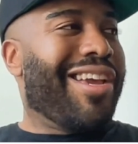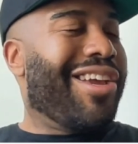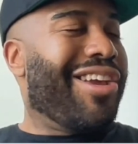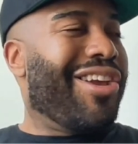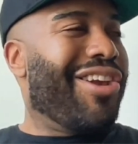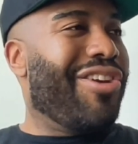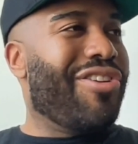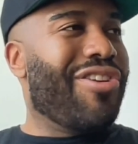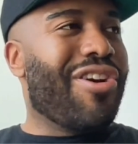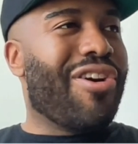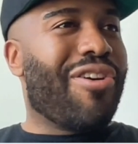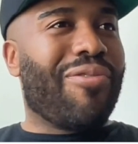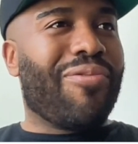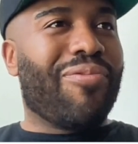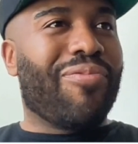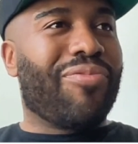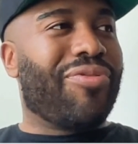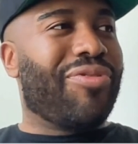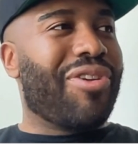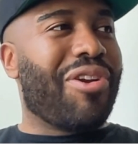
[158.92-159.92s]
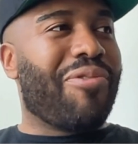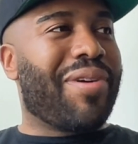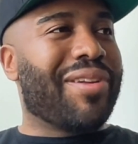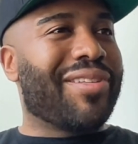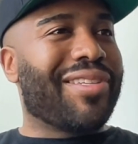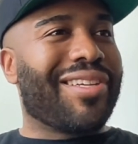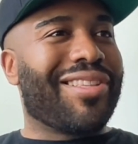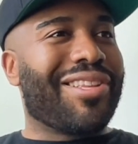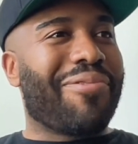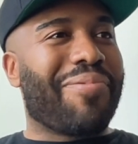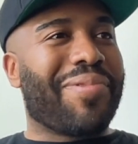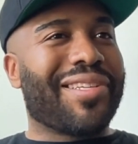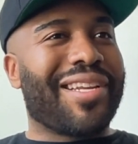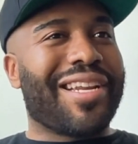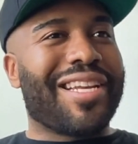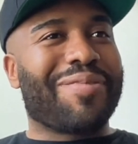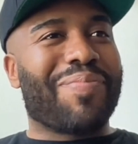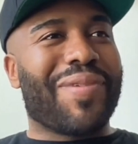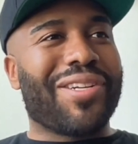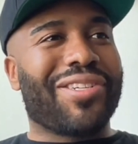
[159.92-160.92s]
there wasn't
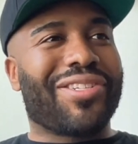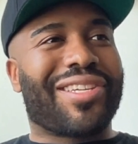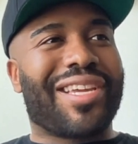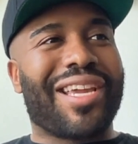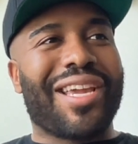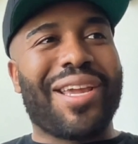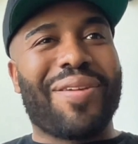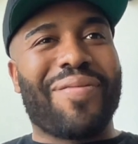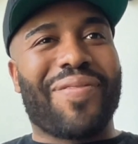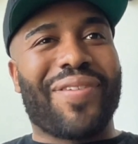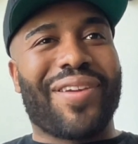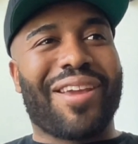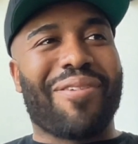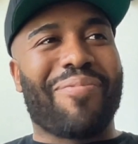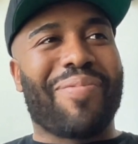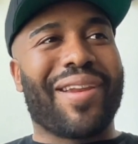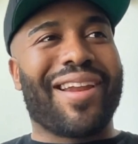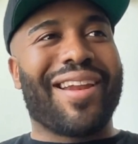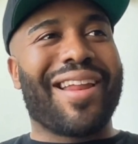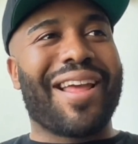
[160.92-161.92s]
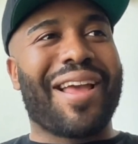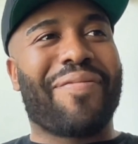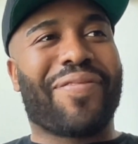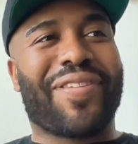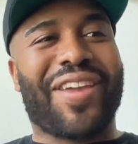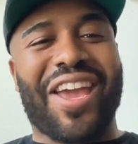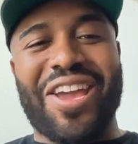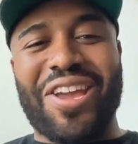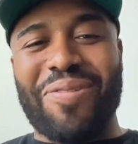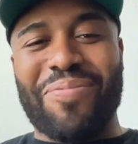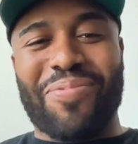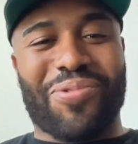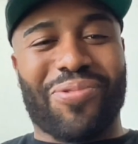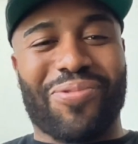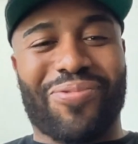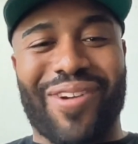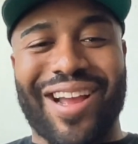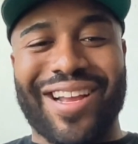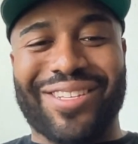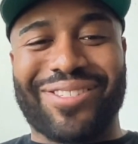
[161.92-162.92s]
as much TV and we didn't have cable,
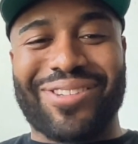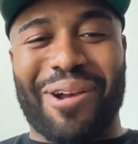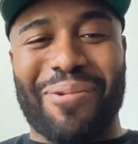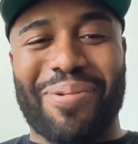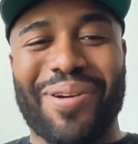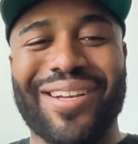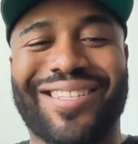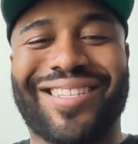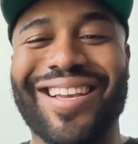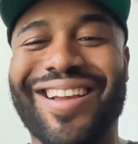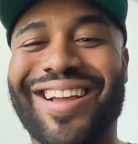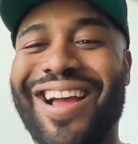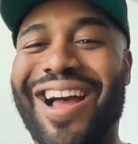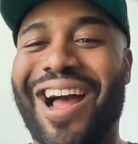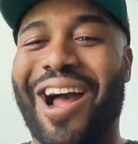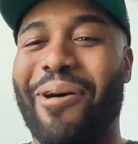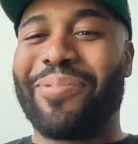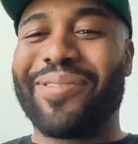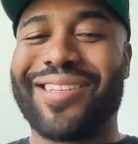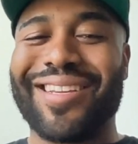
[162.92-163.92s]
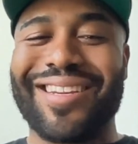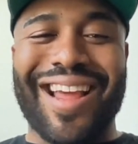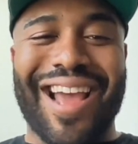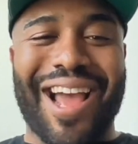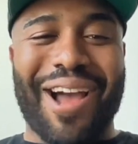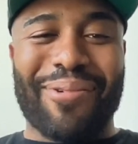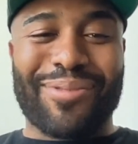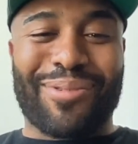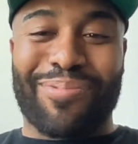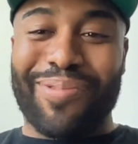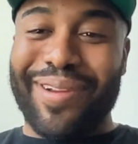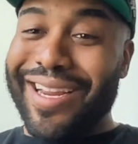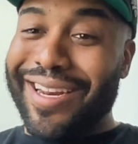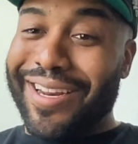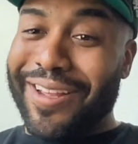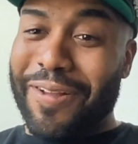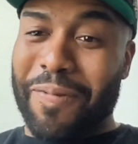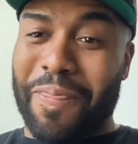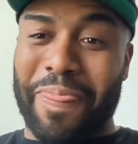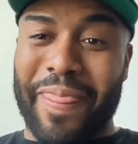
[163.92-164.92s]
right? So I was in the house
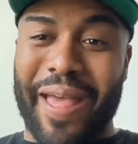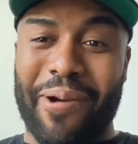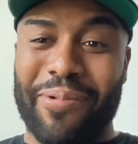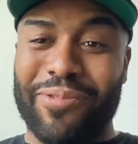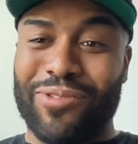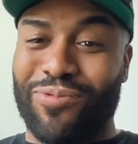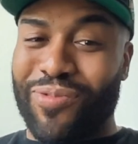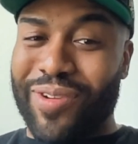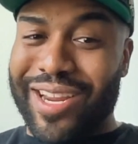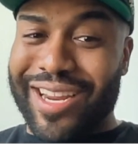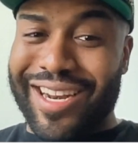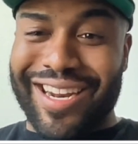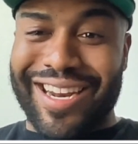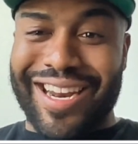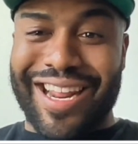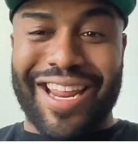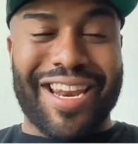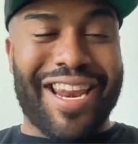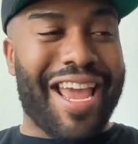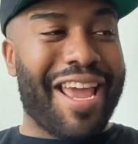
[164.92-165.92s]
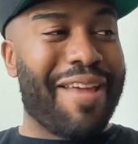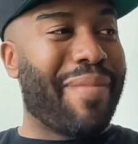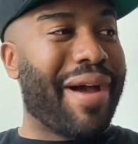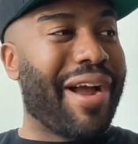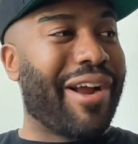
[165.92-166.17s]
reading. I was reading and my